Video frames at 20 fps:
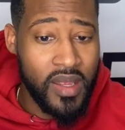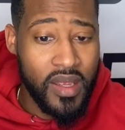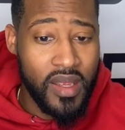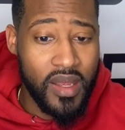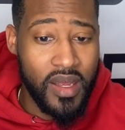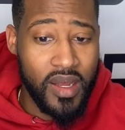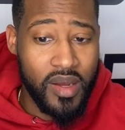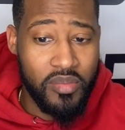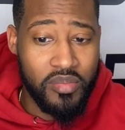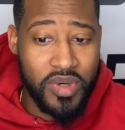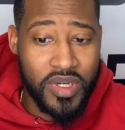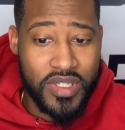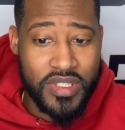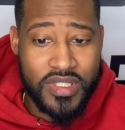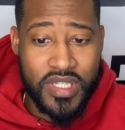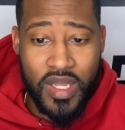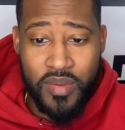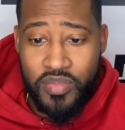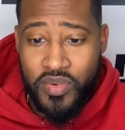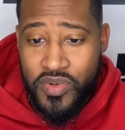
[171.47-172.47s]
Um, but
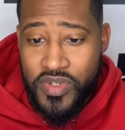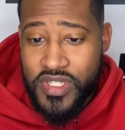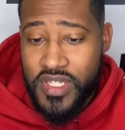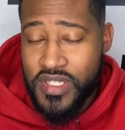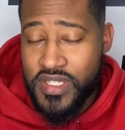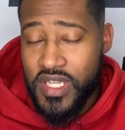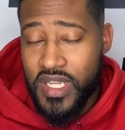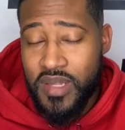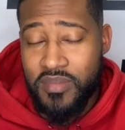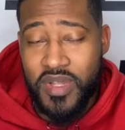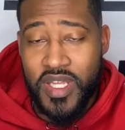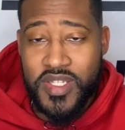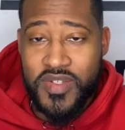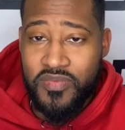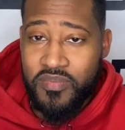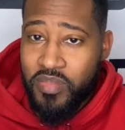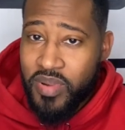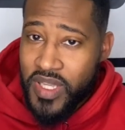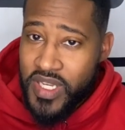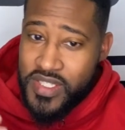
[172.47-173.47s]
Temple is a team
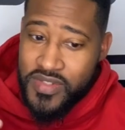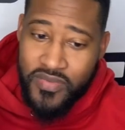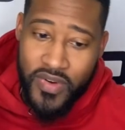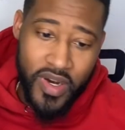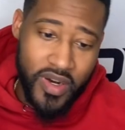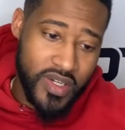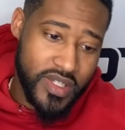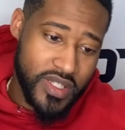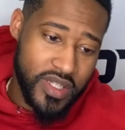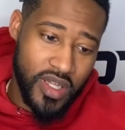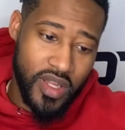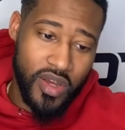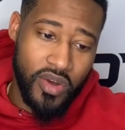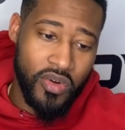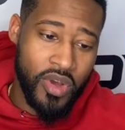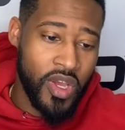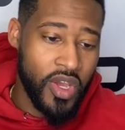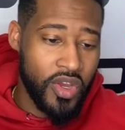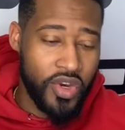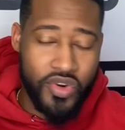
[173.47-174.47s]
that plays very
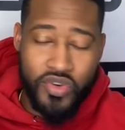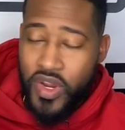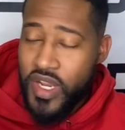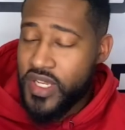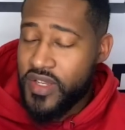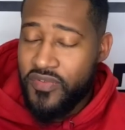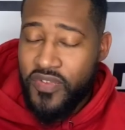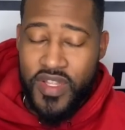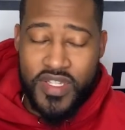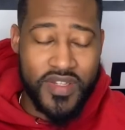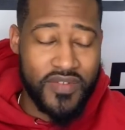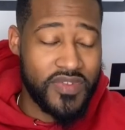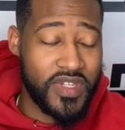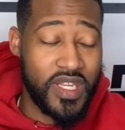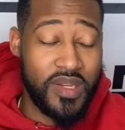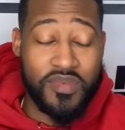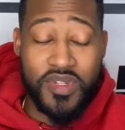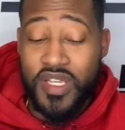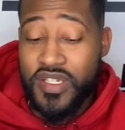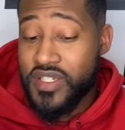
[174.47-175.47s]
slow, great defensive
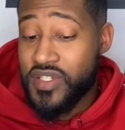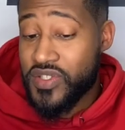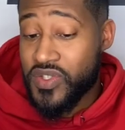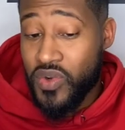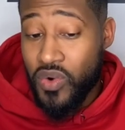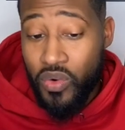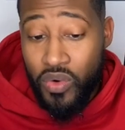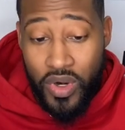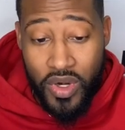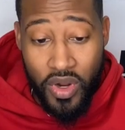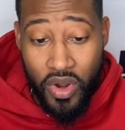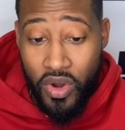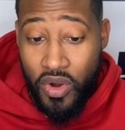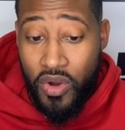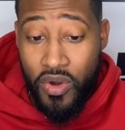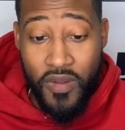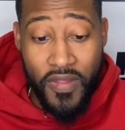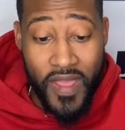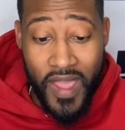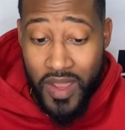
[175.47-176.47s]
team, doesn't score it
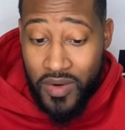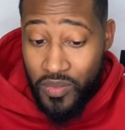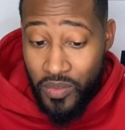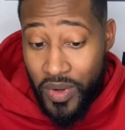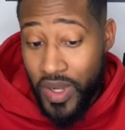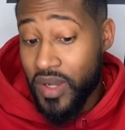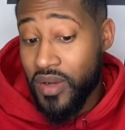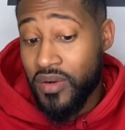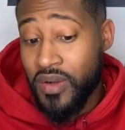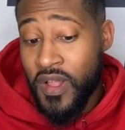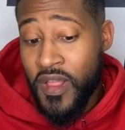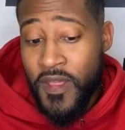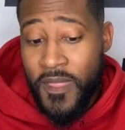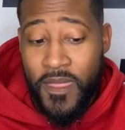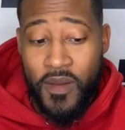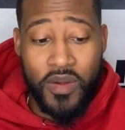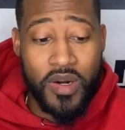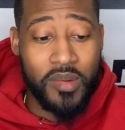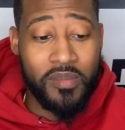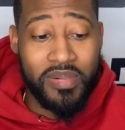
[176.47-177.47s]
all that well.
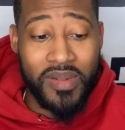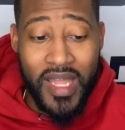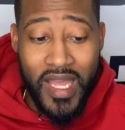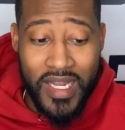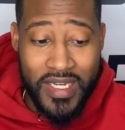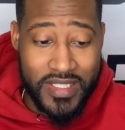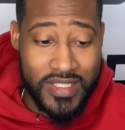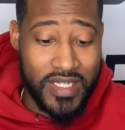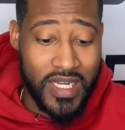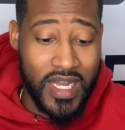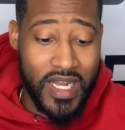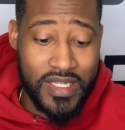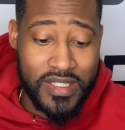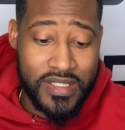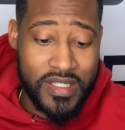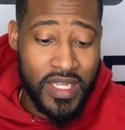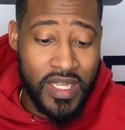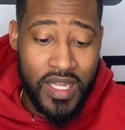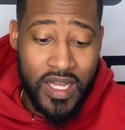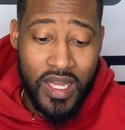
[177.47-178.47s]
They're going to block shots,
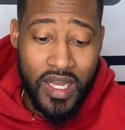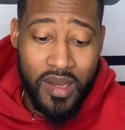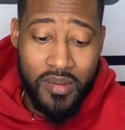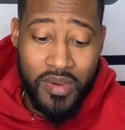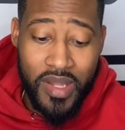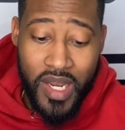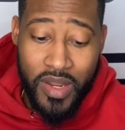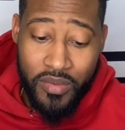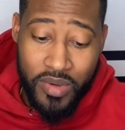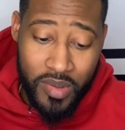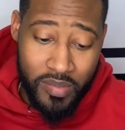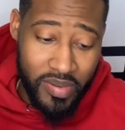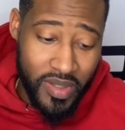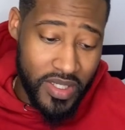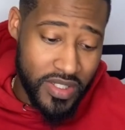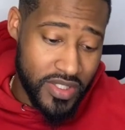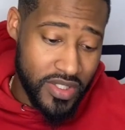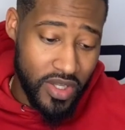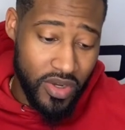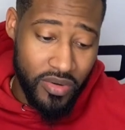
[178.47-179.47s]
um, and they want to play
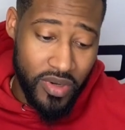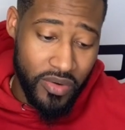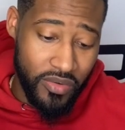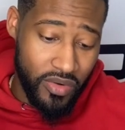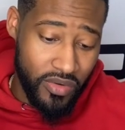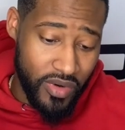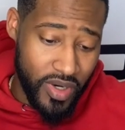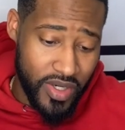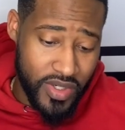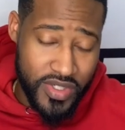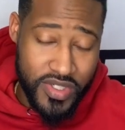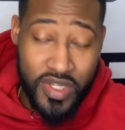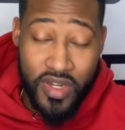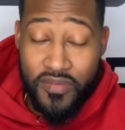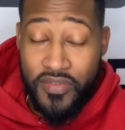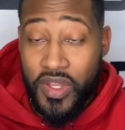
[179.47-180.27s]
slow, and they want to run their stuff.